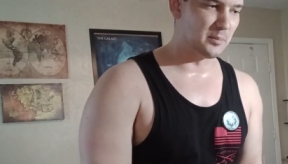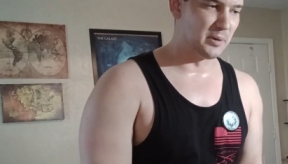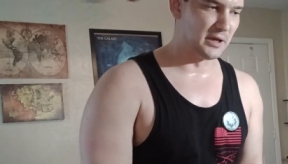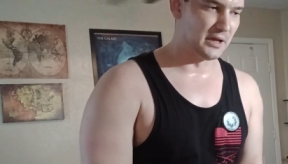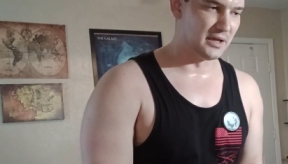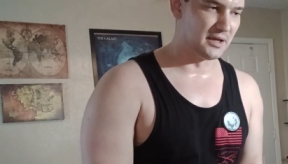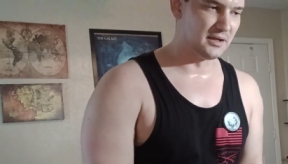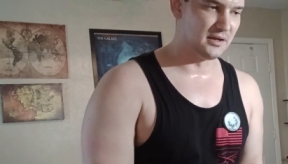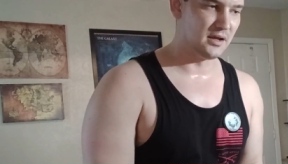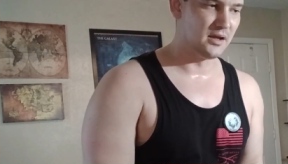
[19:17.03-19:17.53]

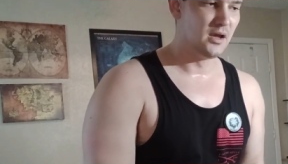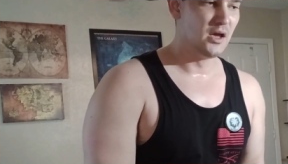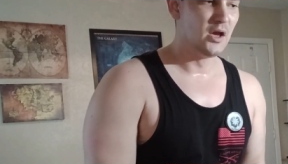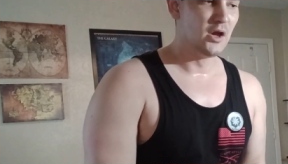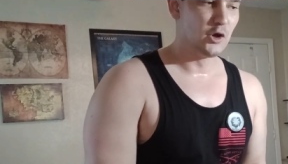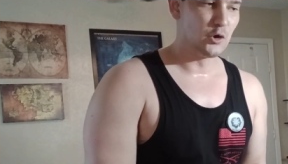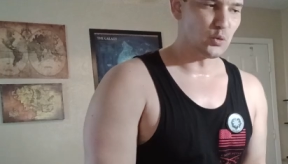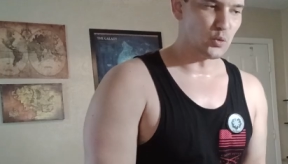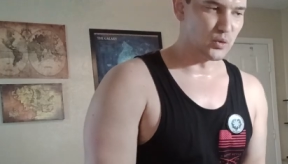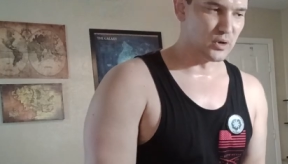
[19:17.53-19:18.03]
head,
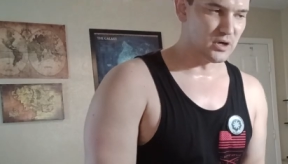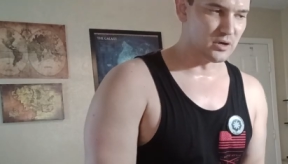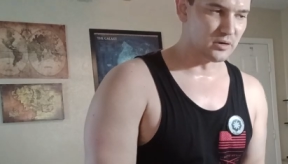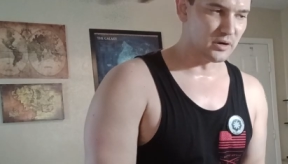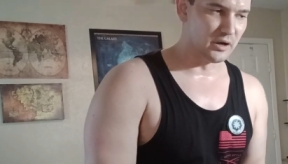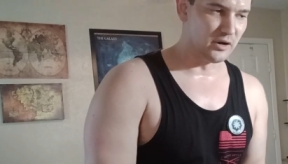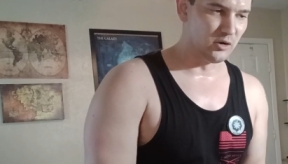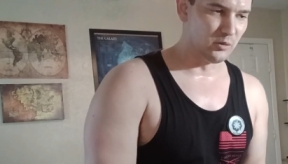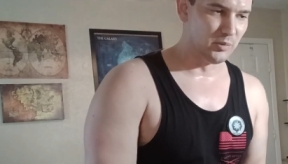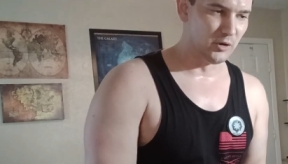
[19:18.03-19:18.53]
rear
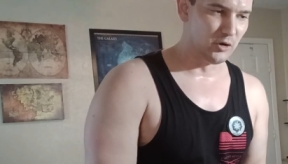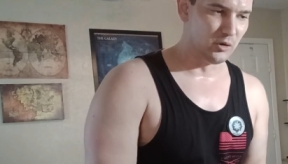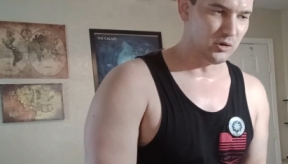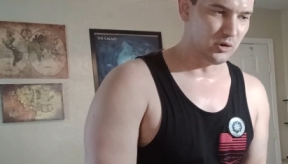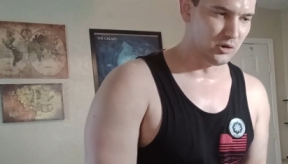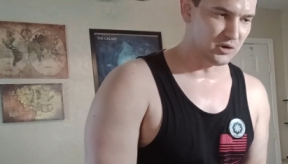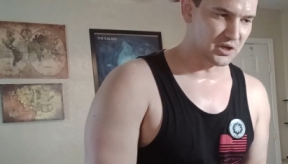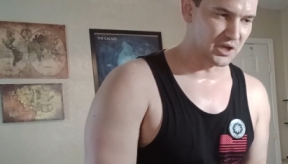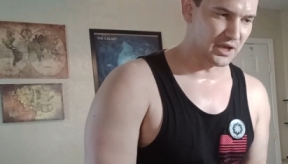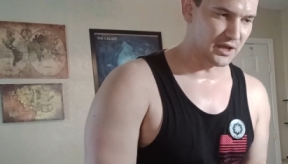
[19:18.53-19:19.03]
elbow
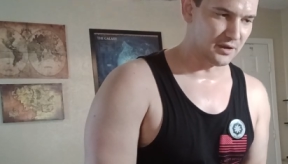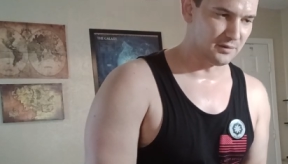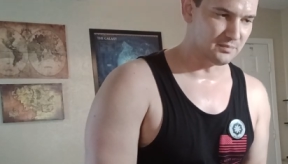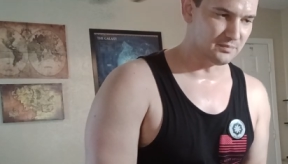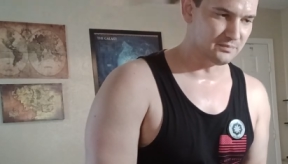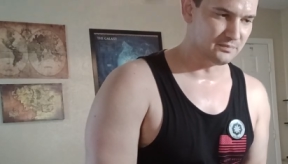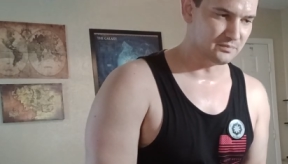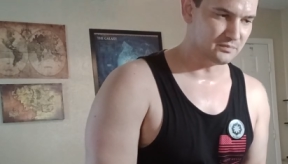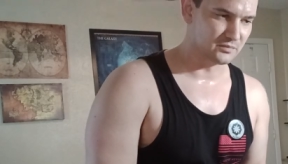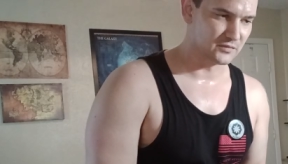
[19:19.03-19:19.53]
hook head.
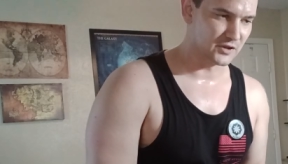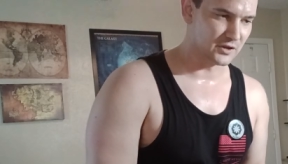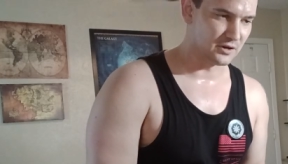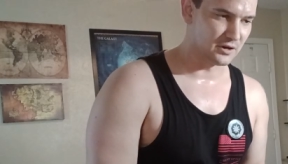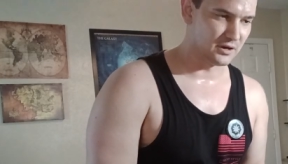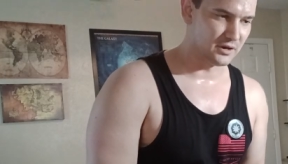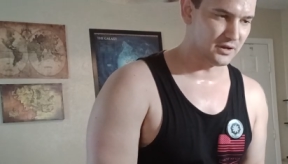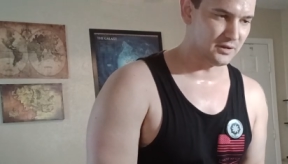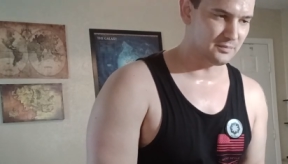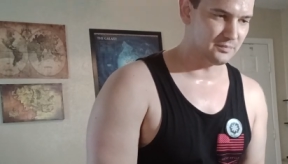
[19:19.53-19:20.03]
All
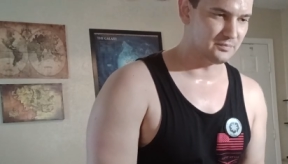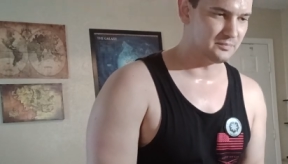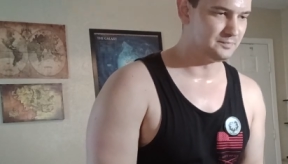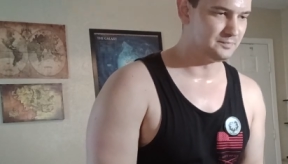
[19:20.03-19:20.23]
right.